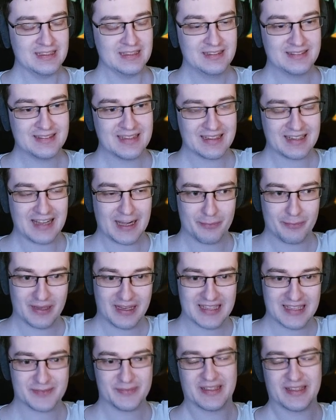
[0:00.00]
then
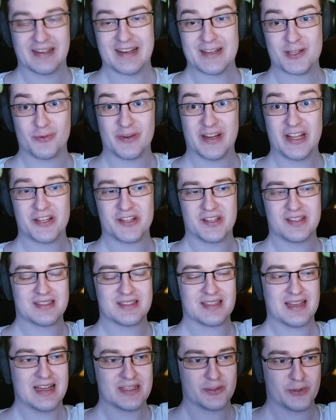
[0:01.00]
apply as many
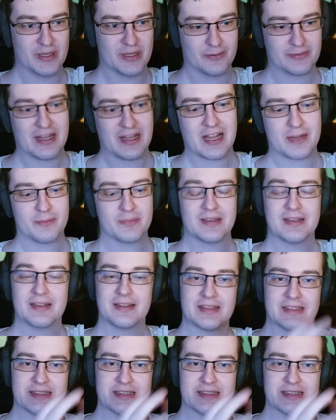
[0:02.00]
rejuvenations as you have time,